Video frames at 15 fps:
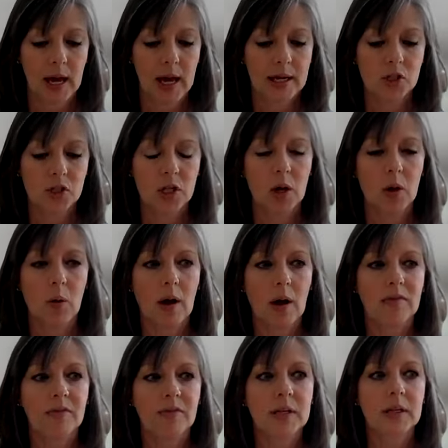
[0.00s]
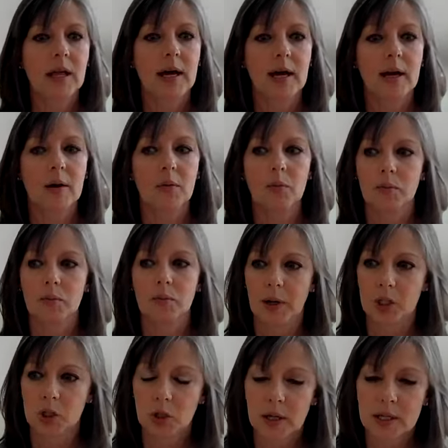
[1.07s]
And so I feel like by
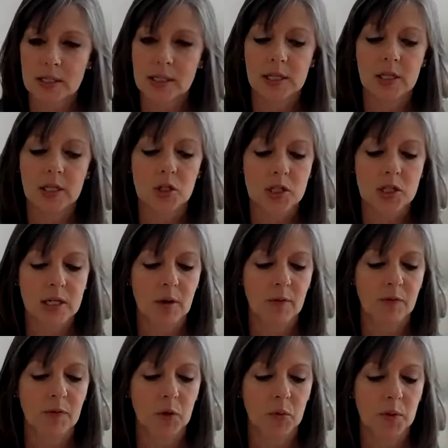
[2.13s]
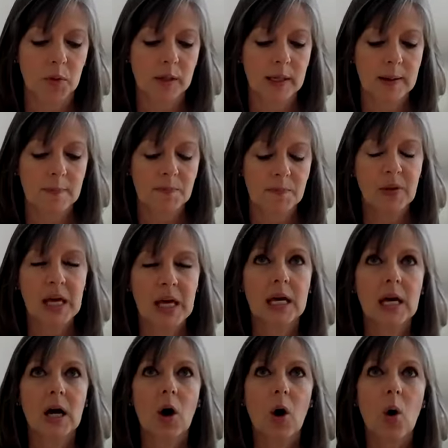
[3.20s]
trusting yourself, you're really
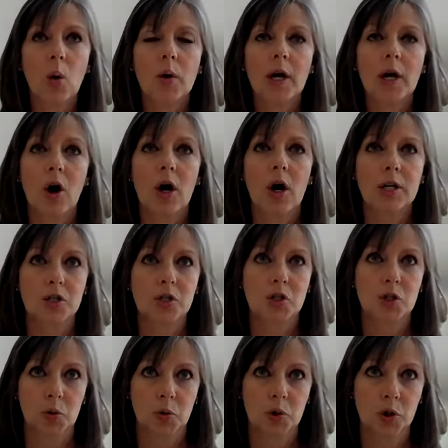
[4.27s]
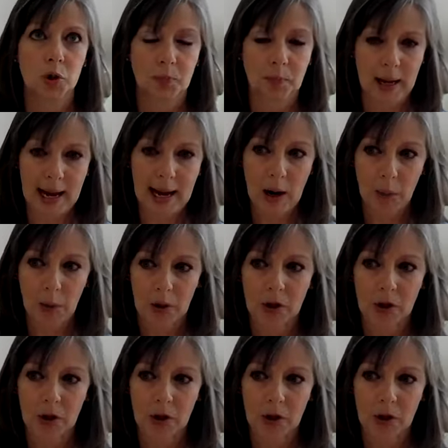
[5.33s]
holding on to your power.